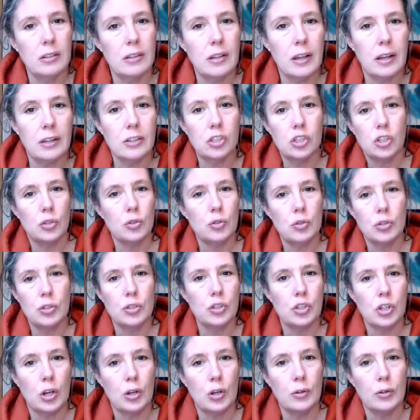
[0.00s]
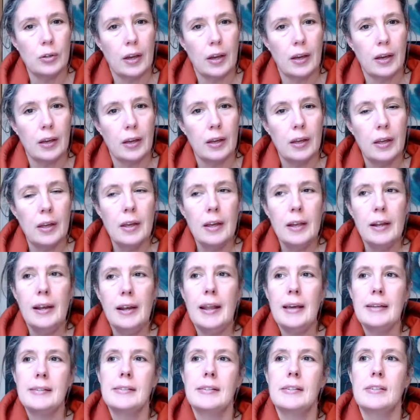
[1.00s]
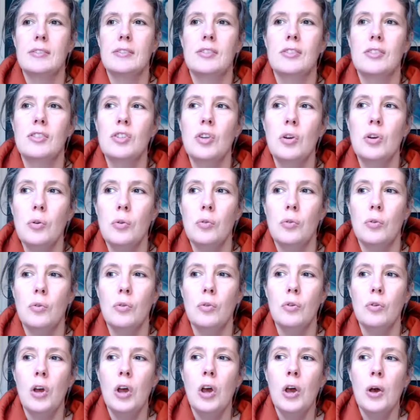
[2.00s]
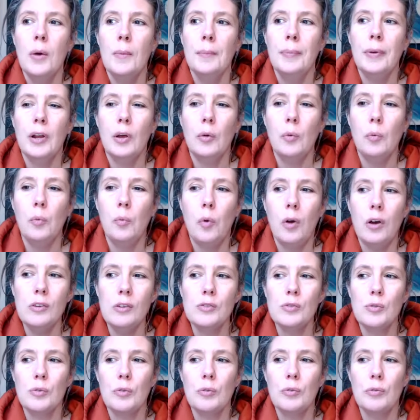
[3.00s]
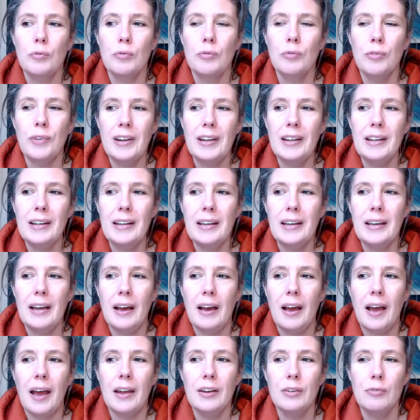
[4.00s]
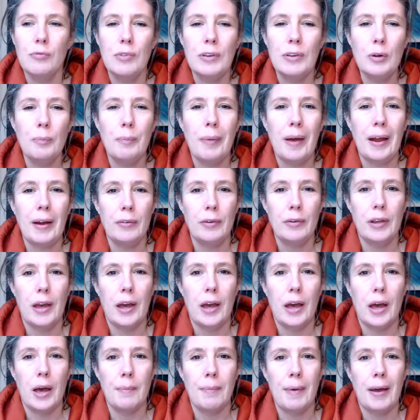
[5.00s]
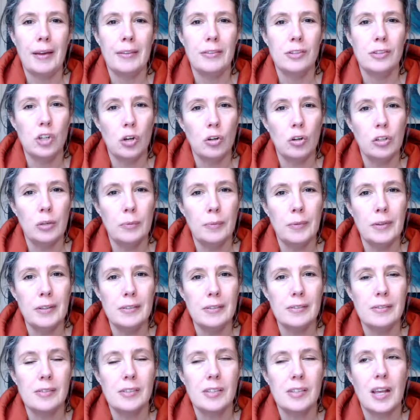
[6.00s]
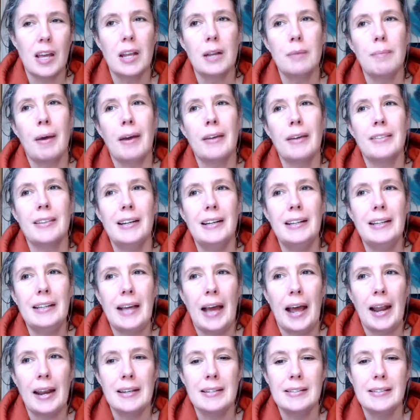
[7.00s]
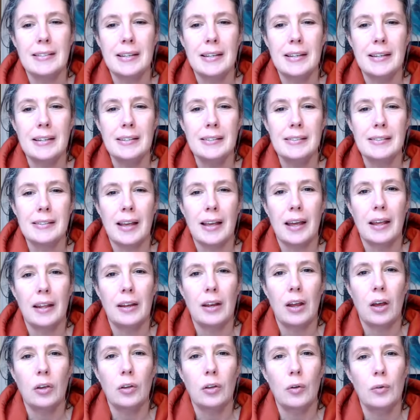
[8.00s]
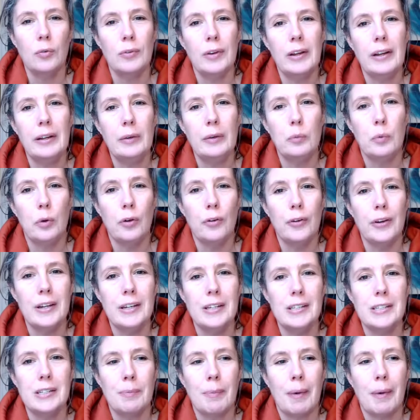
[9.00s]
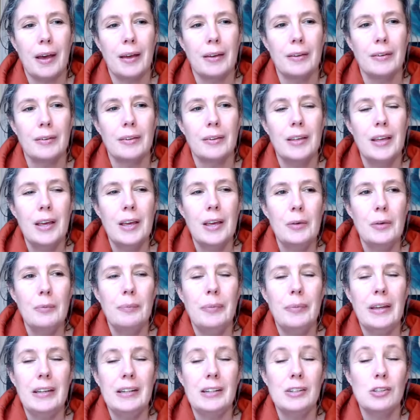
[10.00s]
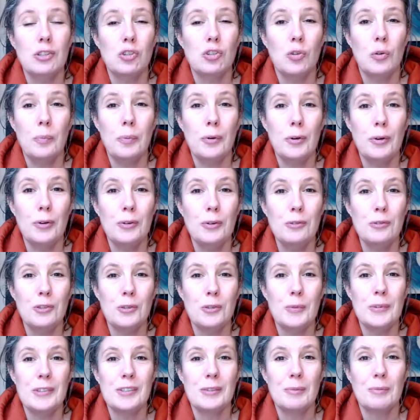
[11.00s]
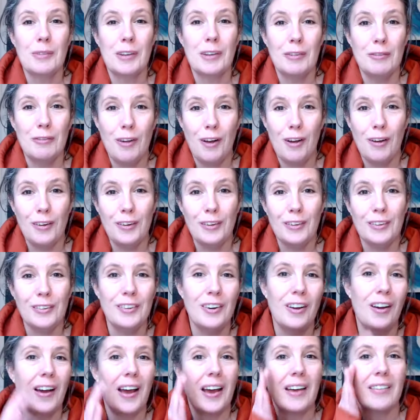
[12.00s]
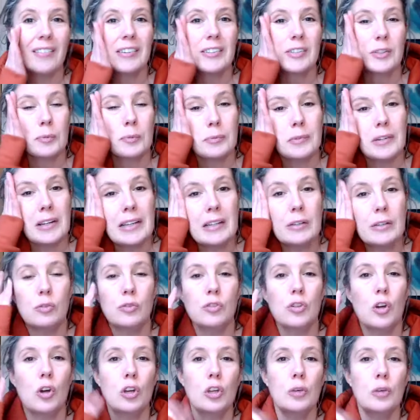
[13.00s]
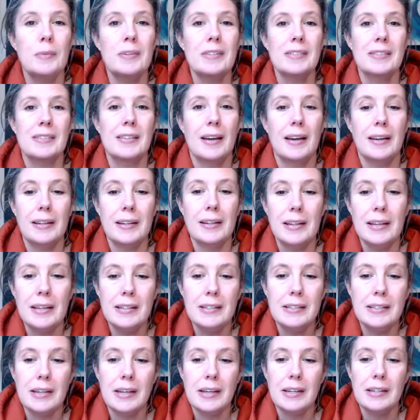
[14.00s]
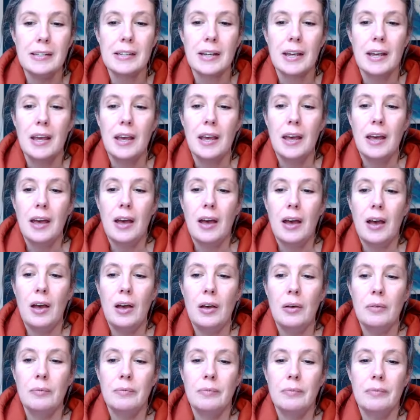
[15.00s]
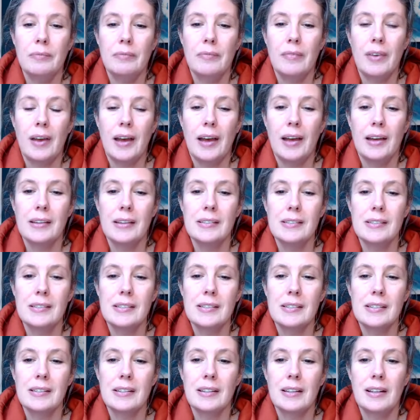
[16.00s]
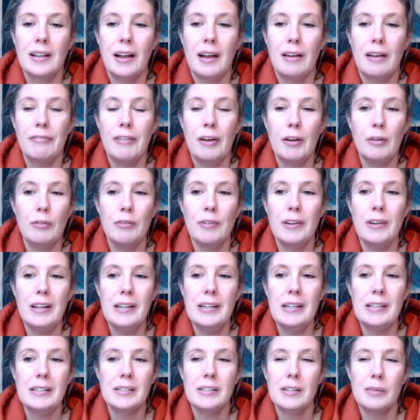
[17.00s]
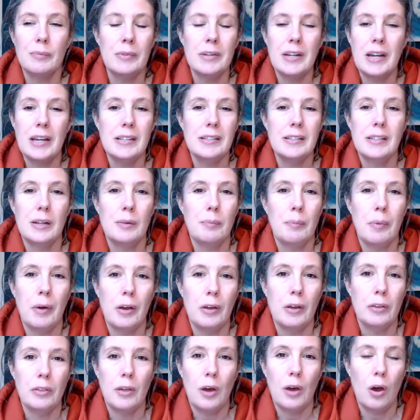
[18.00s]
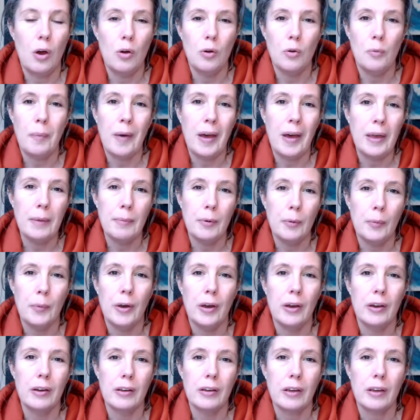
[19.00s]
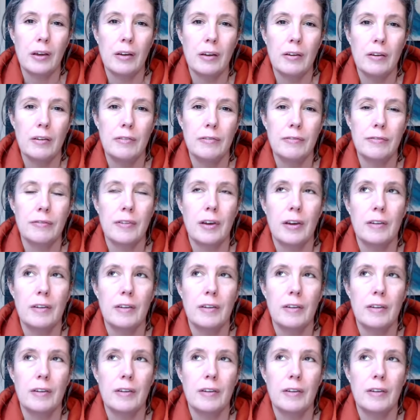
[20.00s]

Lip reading: like children's yoga lessons at all. But I had a real barrier about the documents and about the legalities, and I got really worried about being in trouble, doing something wrong, not having some legal documents that I needed. And I felt really intimidated by the whole paperwork of